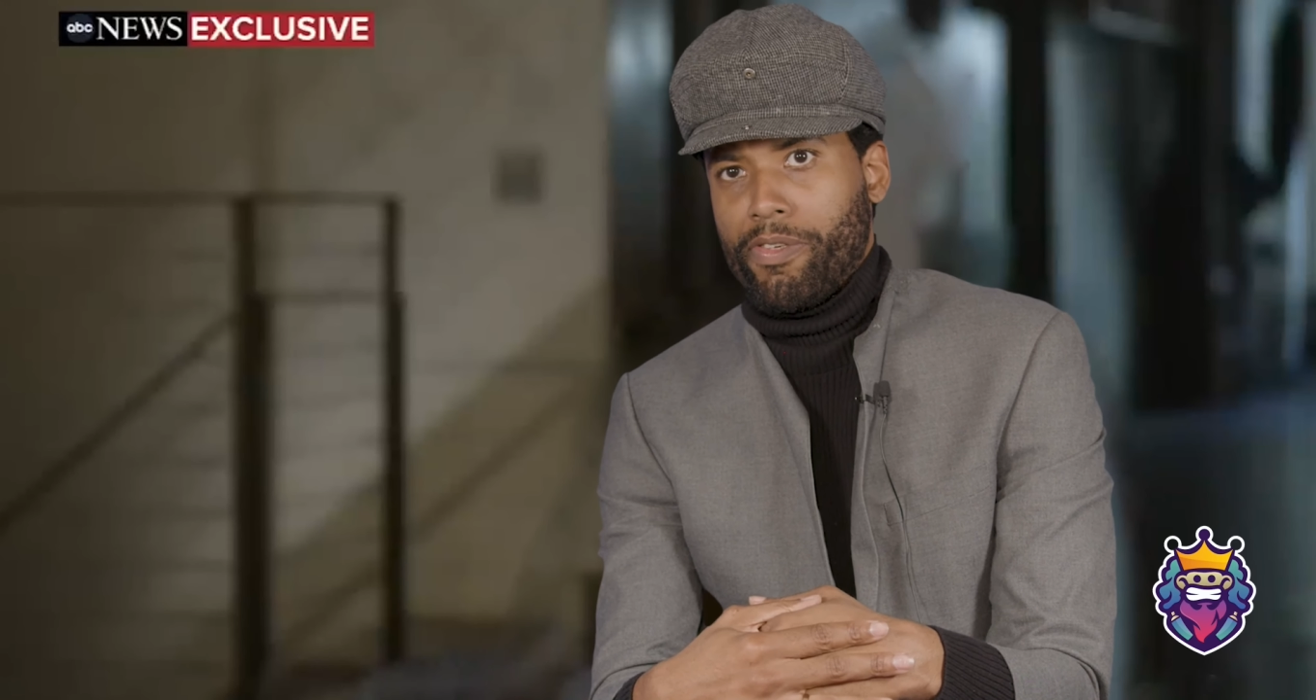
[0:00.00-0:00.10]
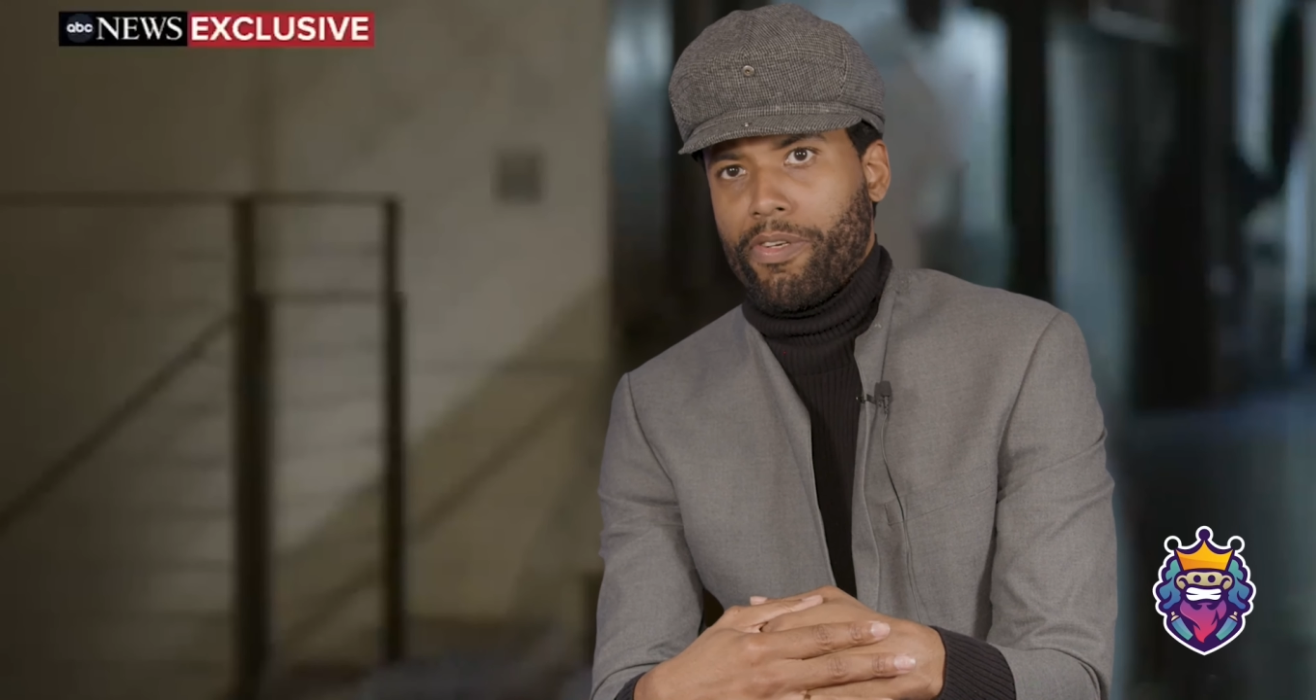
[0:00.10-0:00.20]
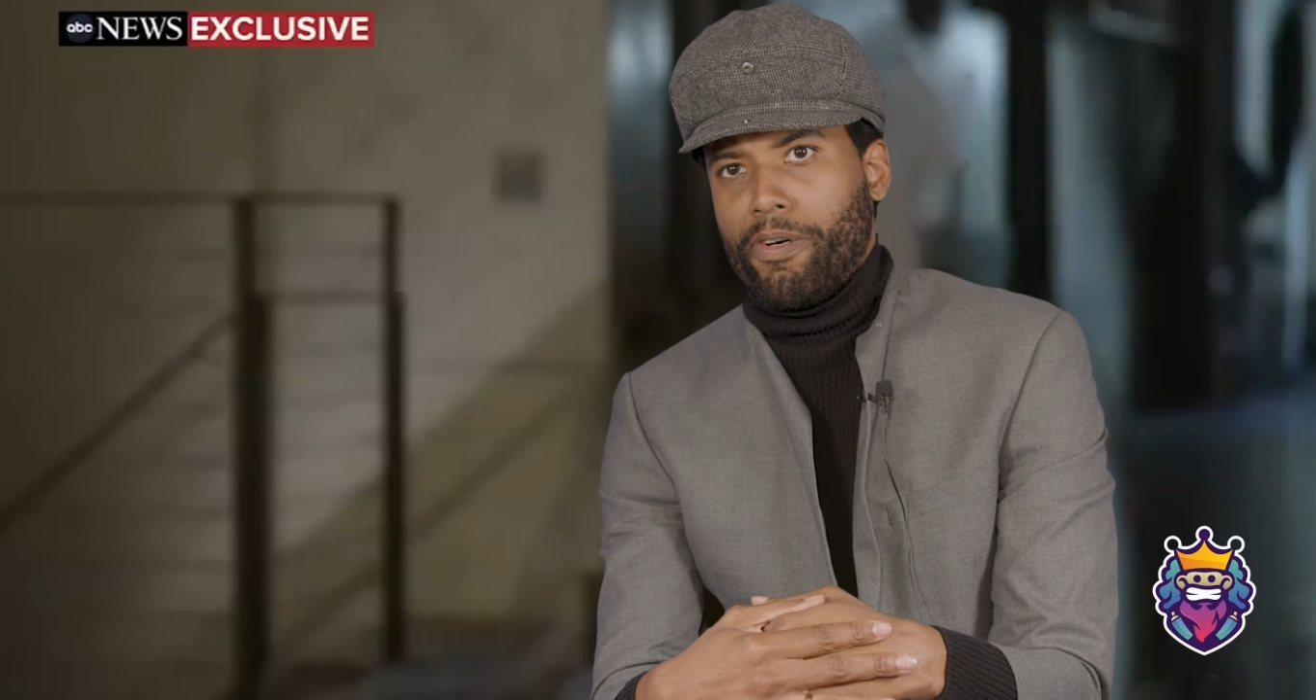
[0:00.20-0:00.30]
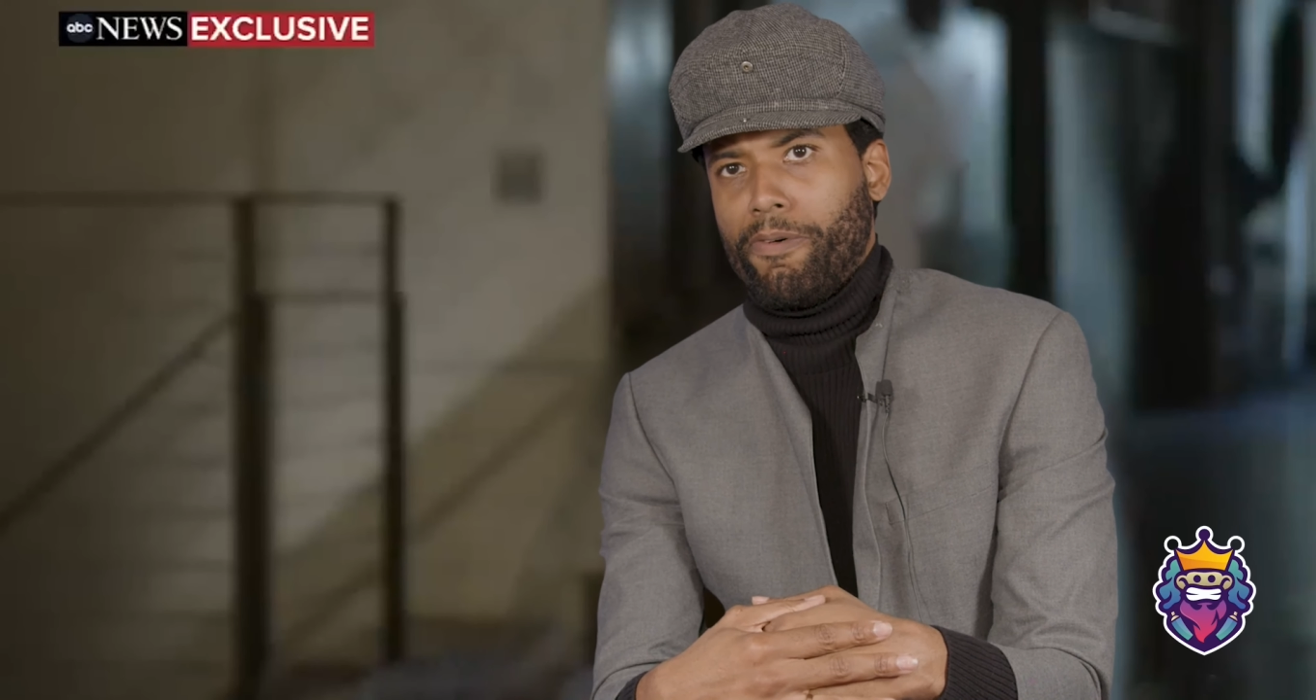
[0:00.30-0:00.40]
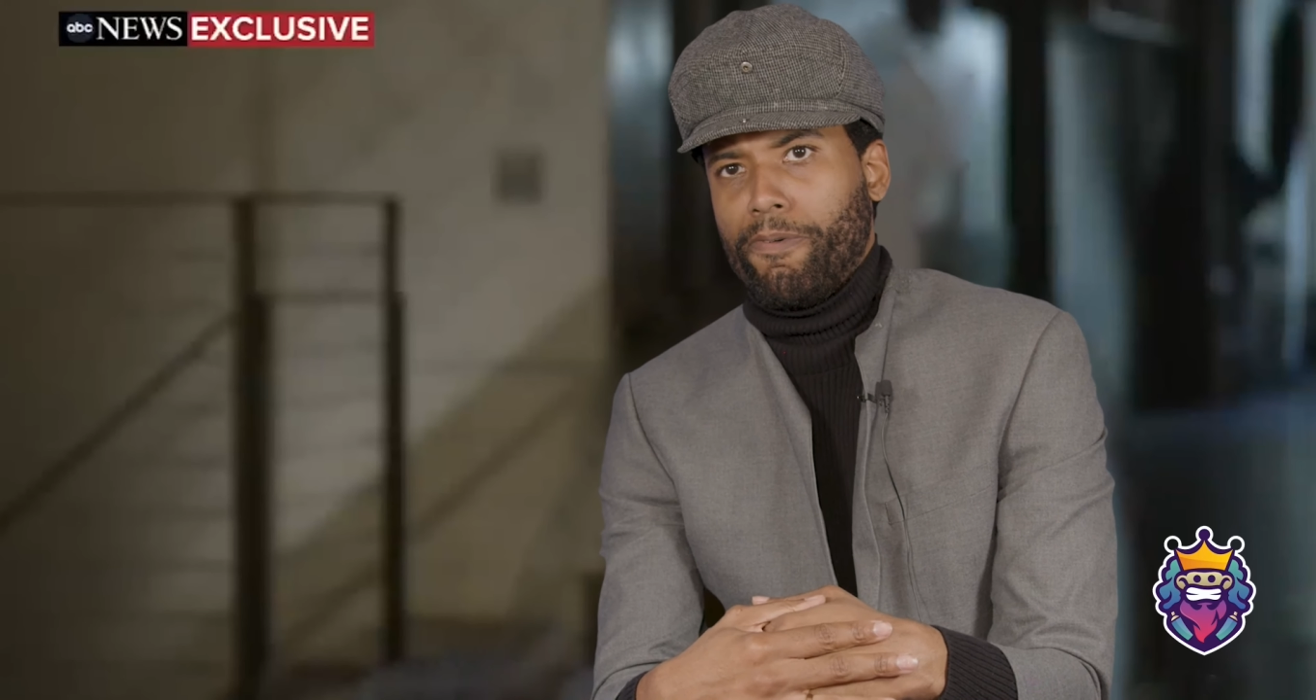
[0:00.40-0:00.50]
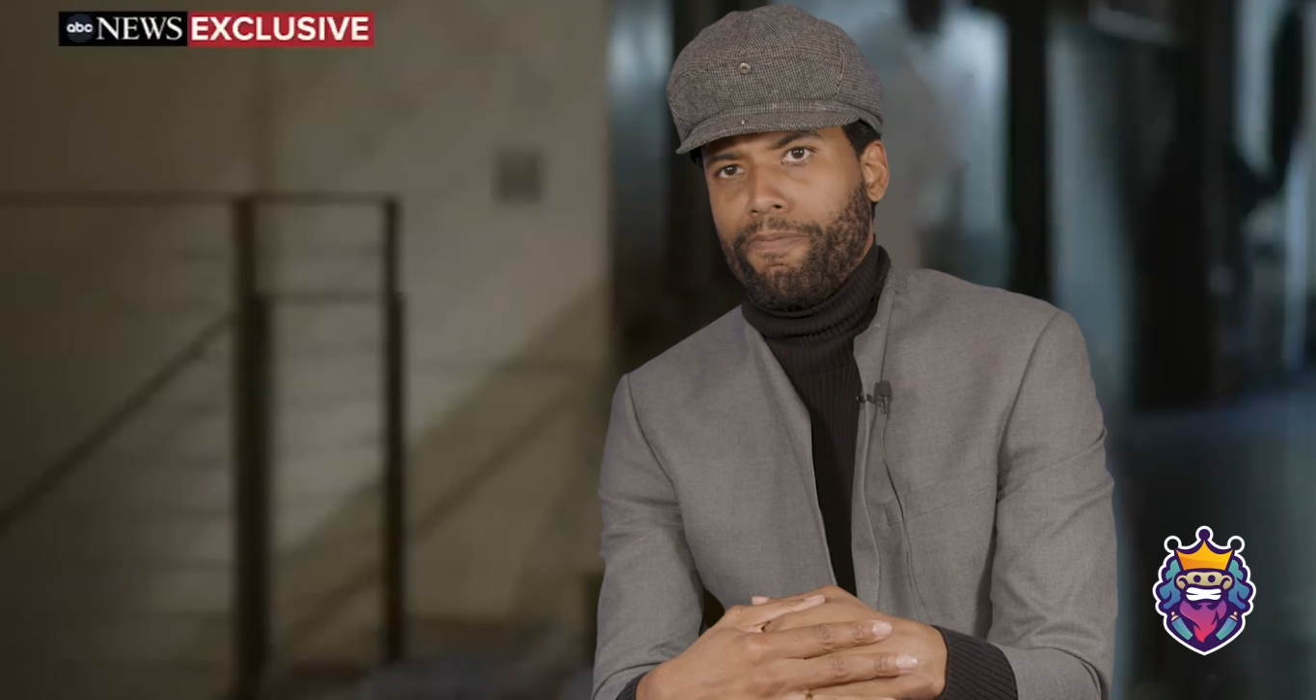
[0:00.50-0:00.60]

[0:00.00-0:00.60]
you know?